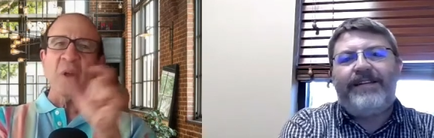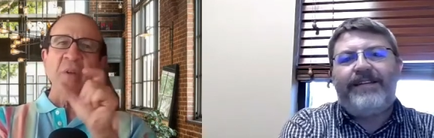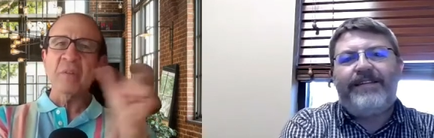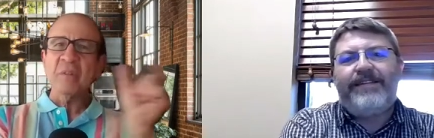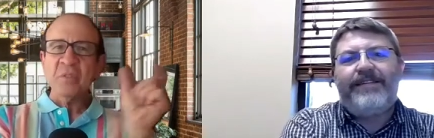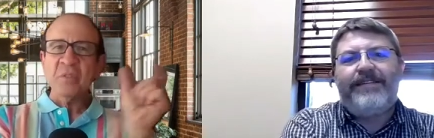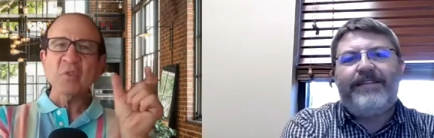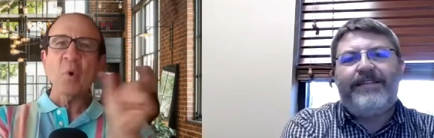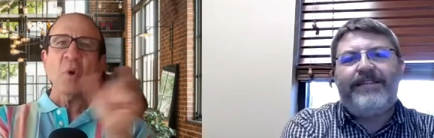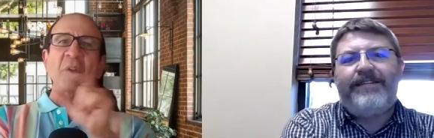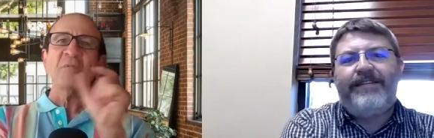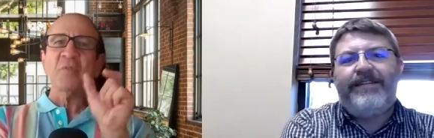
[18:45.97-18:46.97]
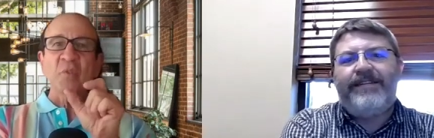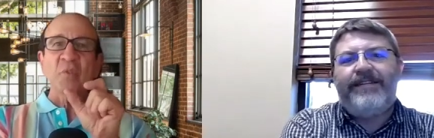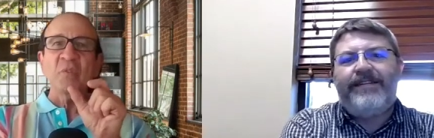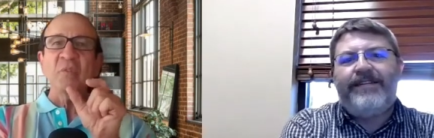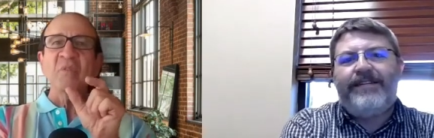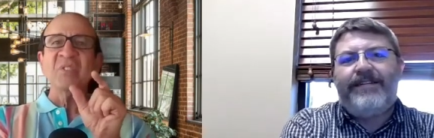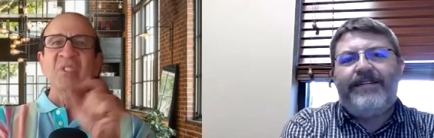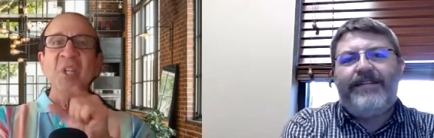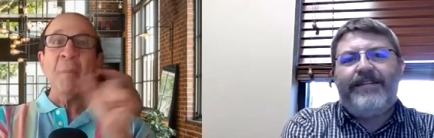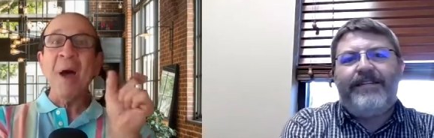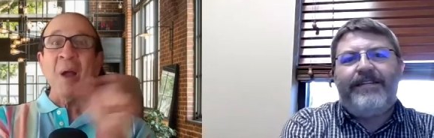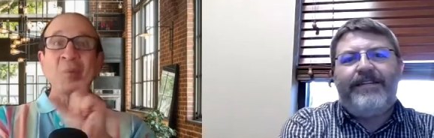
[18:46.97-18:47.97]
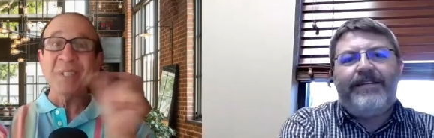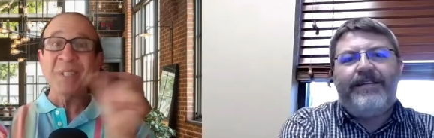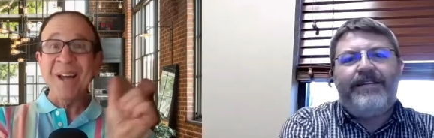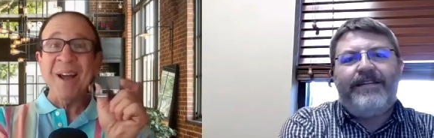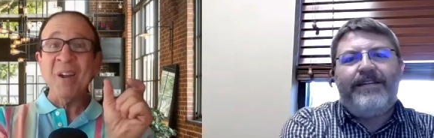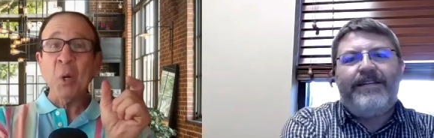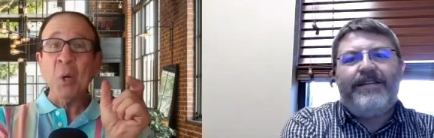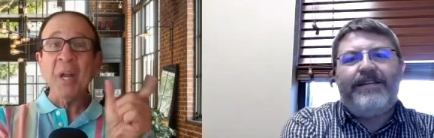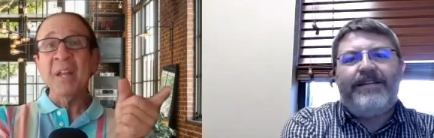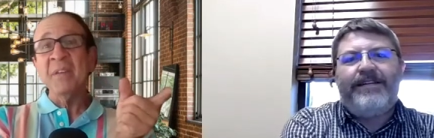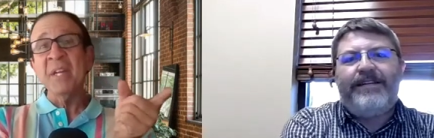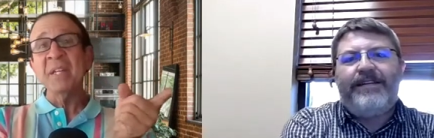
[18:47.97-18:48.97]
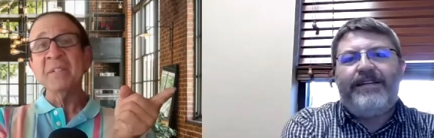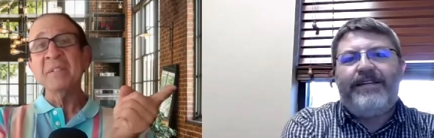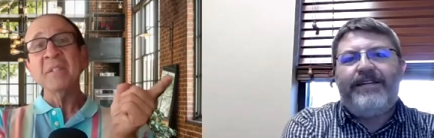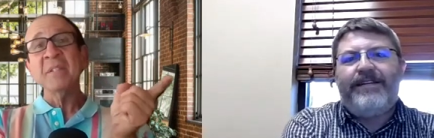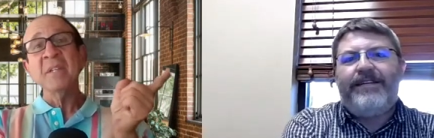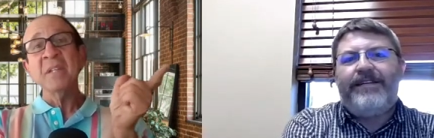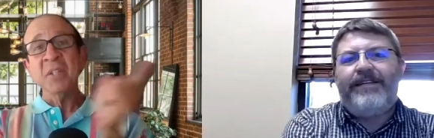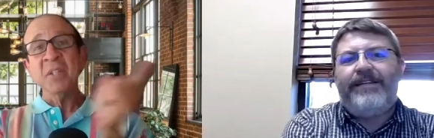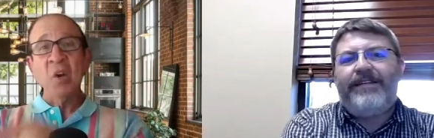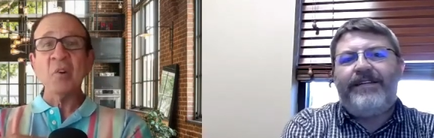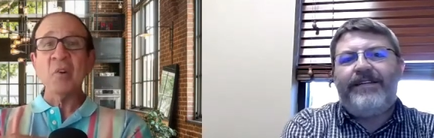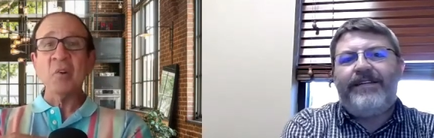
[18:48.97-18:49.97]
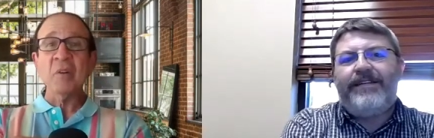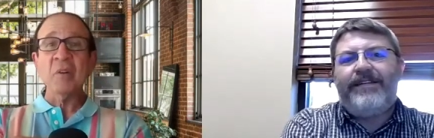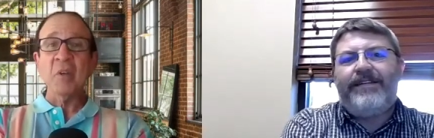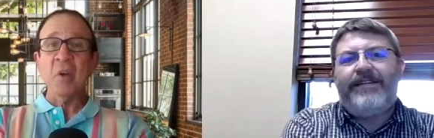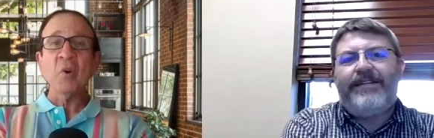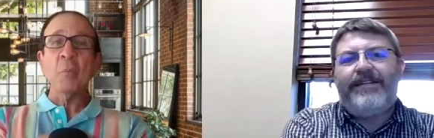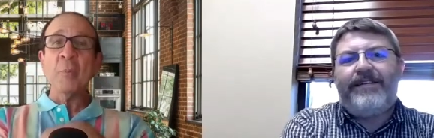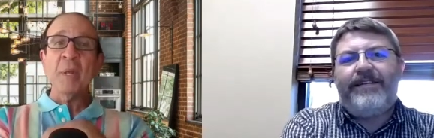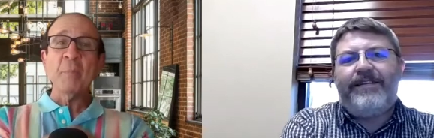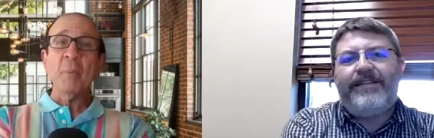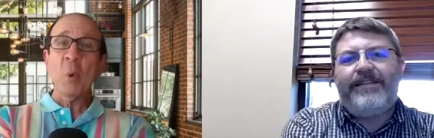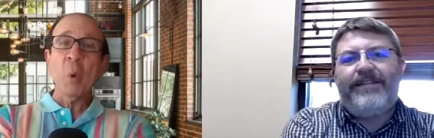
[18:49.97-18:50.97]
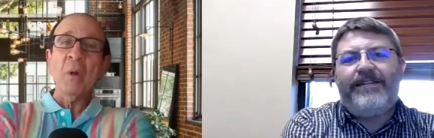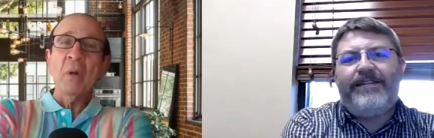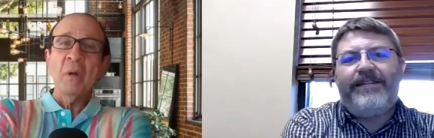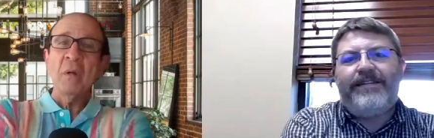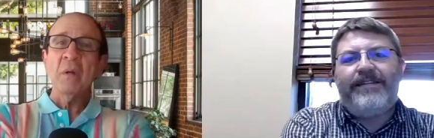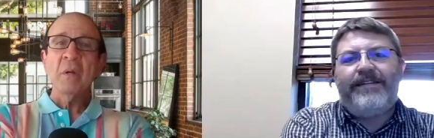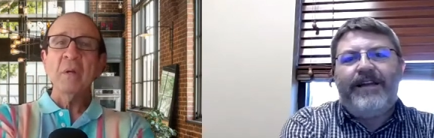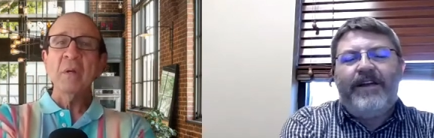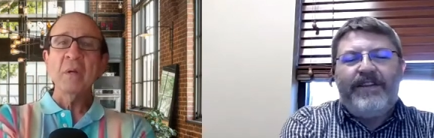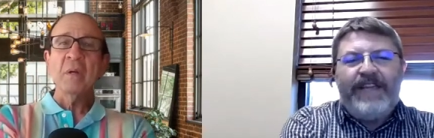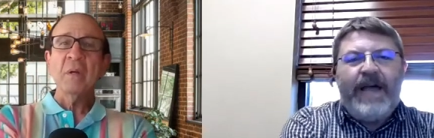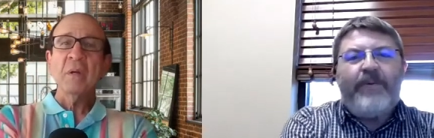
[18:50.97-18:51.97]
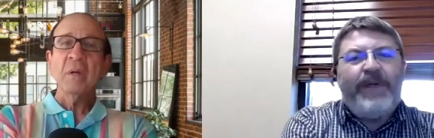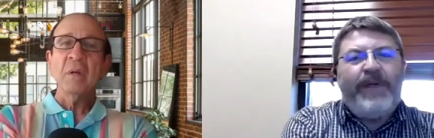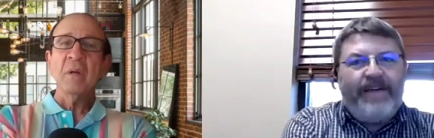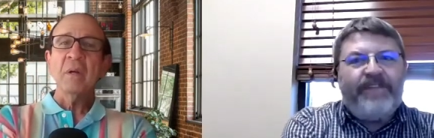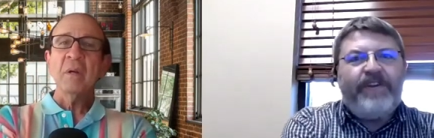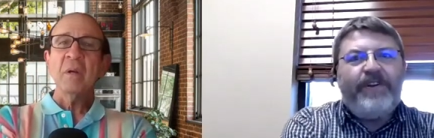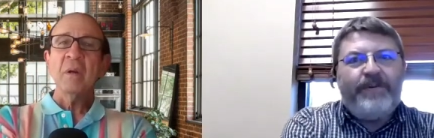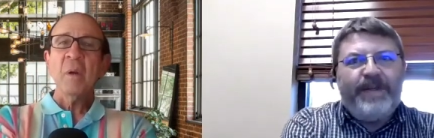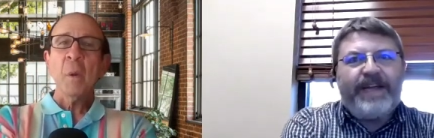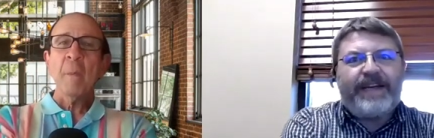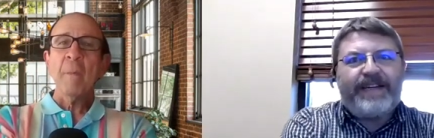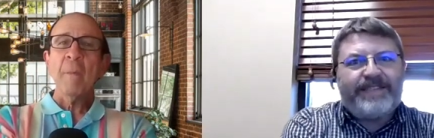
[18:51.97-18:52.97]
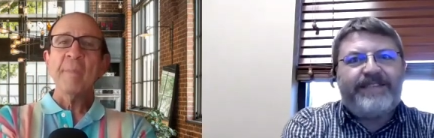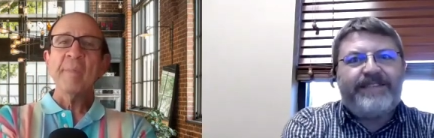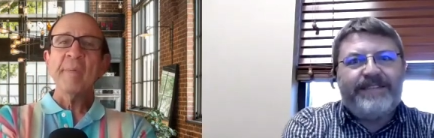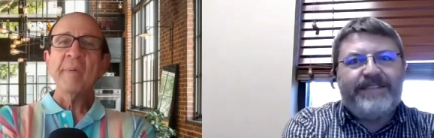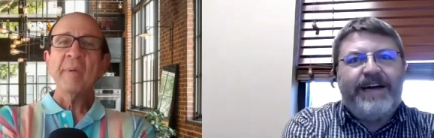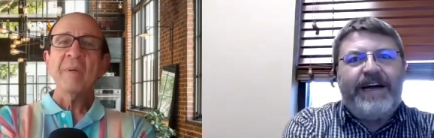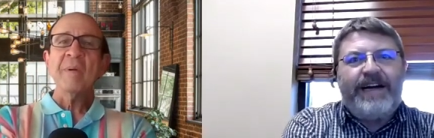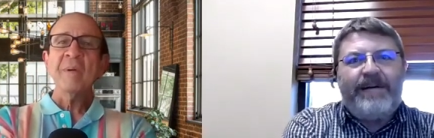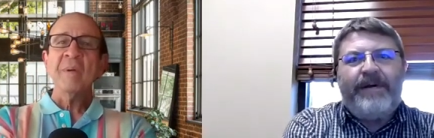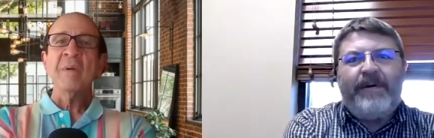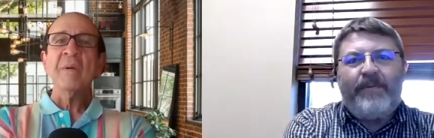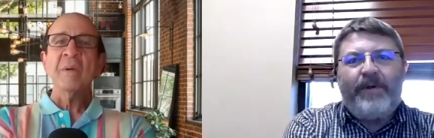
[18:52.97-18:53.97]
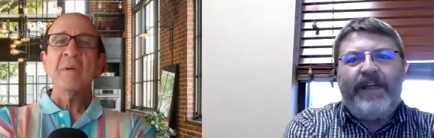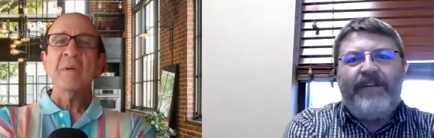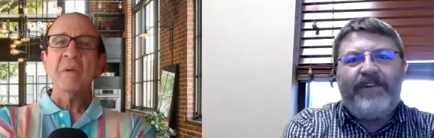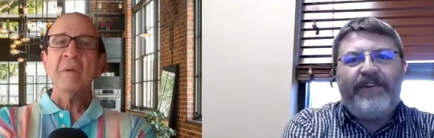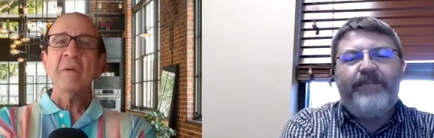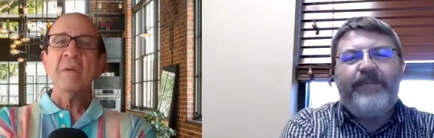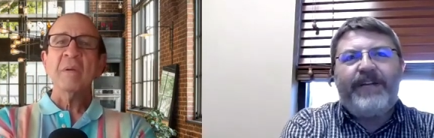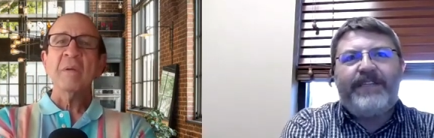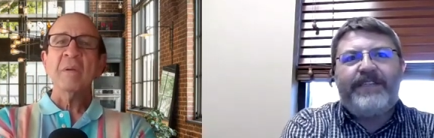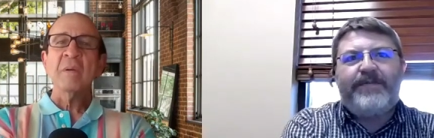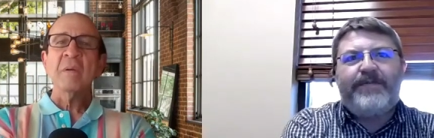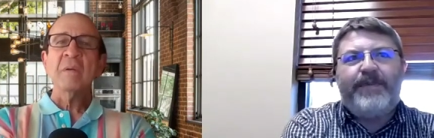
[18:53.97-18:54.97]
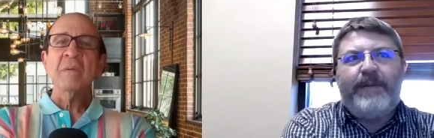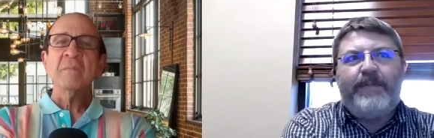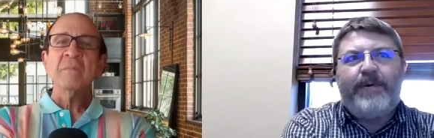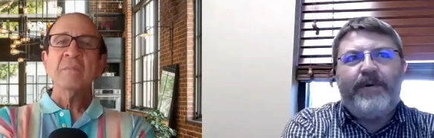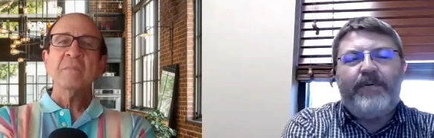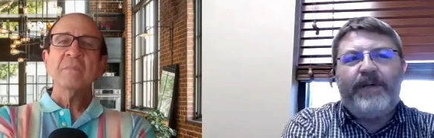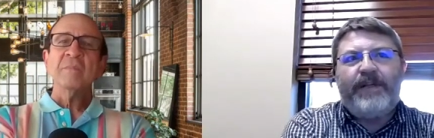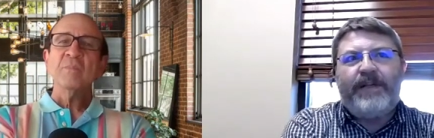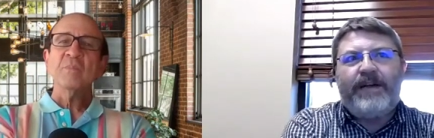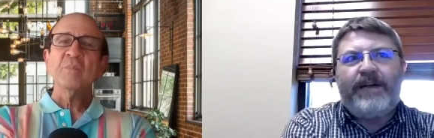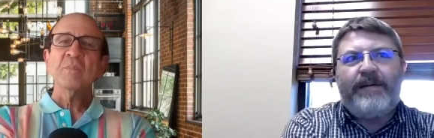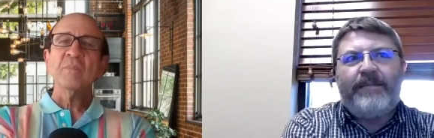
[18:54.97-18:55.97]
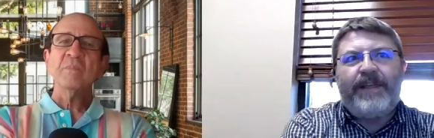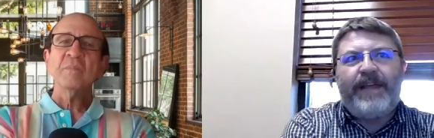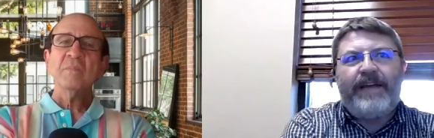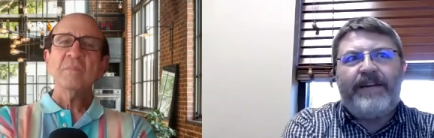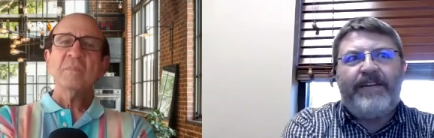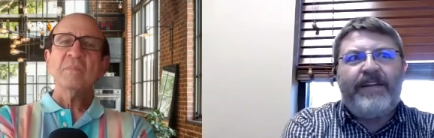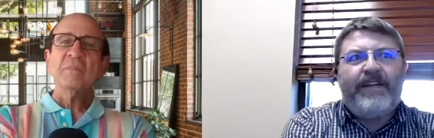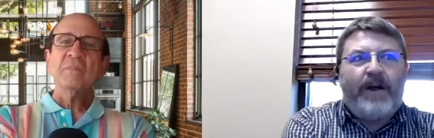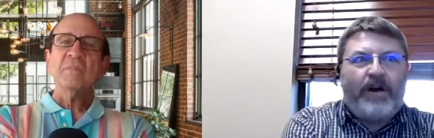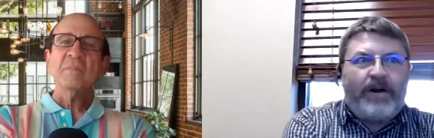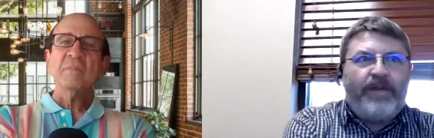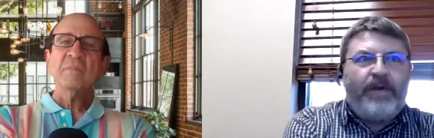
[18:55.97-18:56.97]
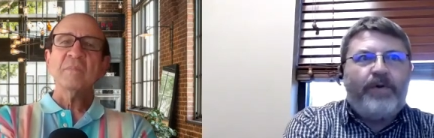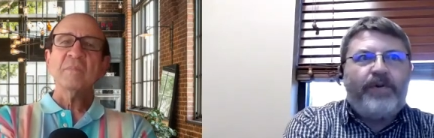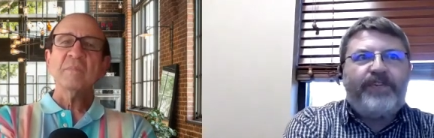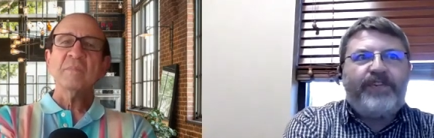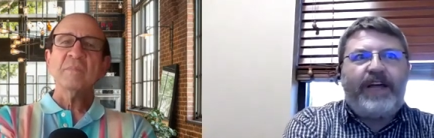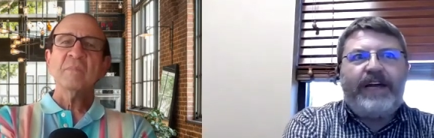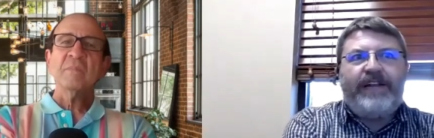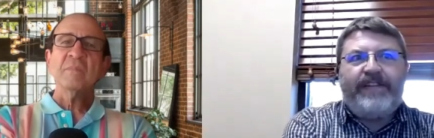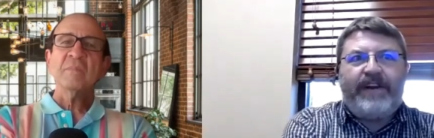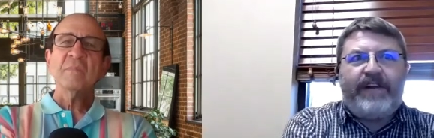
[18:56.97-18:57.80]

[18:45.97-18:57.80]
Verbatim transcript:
Speaker 1: of, sort of semi-retired, and then younger, younger people.
Speaker 2: Yeah, we have a good mix. Um, we have a good mix of people we, um, that are on the older side and